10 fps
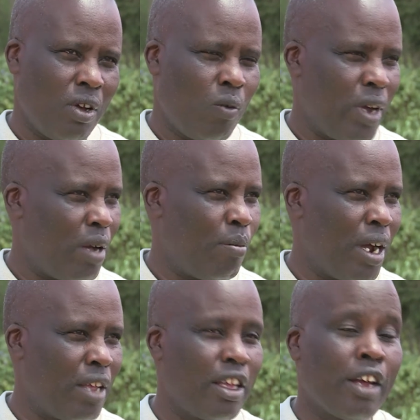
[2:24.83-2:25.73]

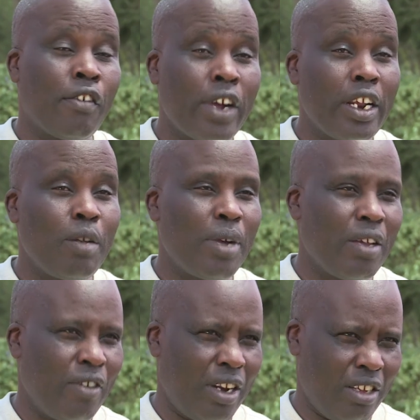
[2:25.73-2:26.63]
whereby they raided my
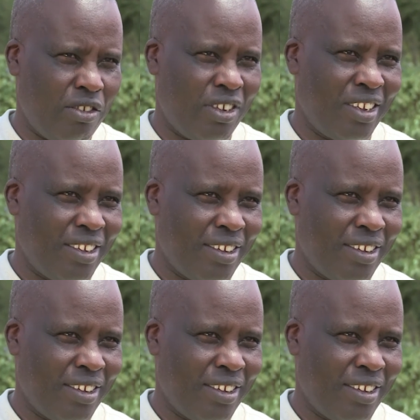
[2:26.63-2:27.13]
village,